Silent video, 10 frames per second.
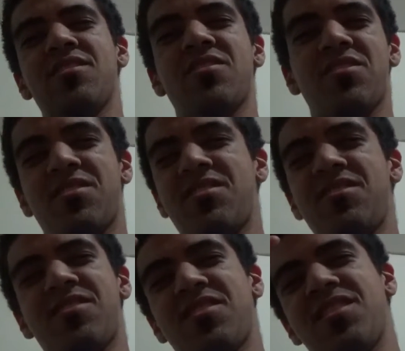just
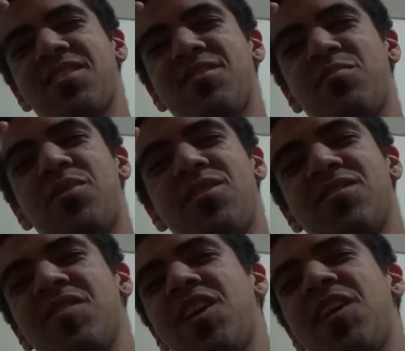like little
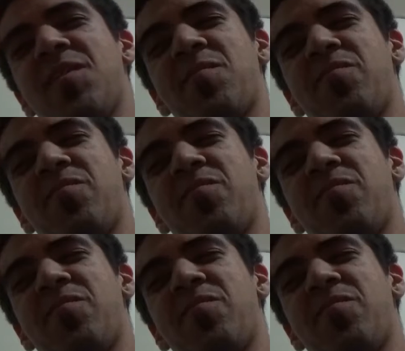balls of light.